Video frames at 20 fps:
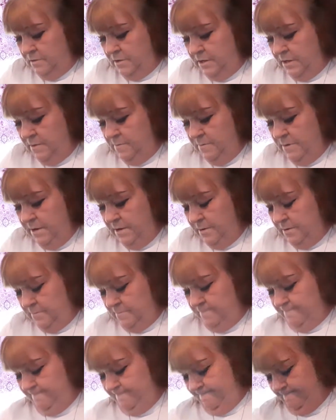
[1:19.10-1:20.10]
give me...
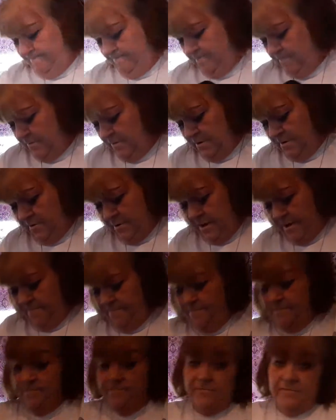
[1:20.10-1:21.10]
Okay,
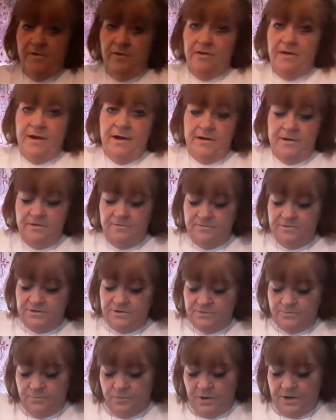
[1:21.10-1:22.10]
all I had to do was
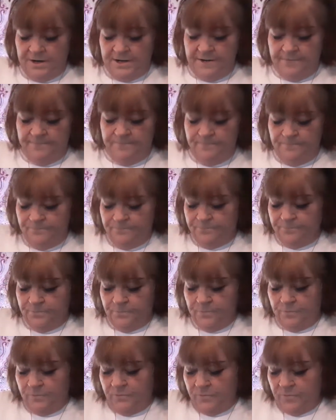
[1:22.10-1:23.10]
just break it.
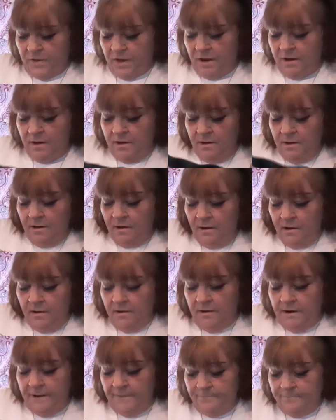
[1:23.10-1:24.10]
All
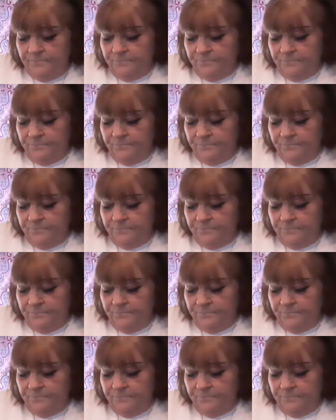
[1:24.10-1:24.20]
right.